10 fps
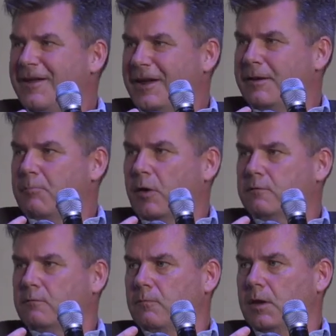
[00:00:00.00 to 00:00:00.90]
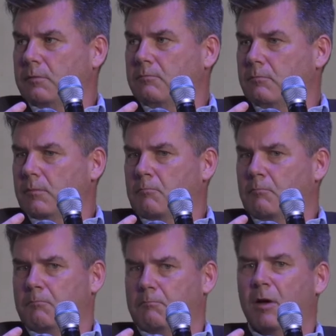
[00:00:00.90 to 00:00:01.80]
in most in
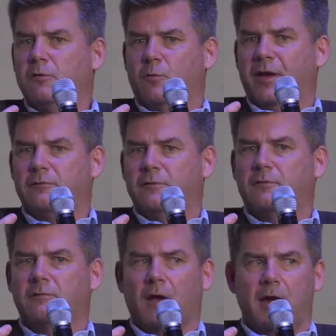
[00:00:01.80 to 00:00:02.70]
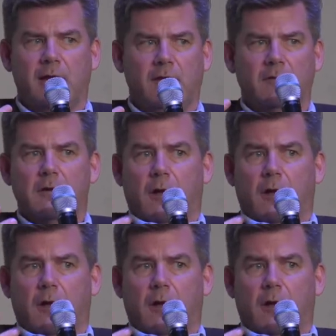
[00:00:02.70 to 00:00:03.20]
most Western societies.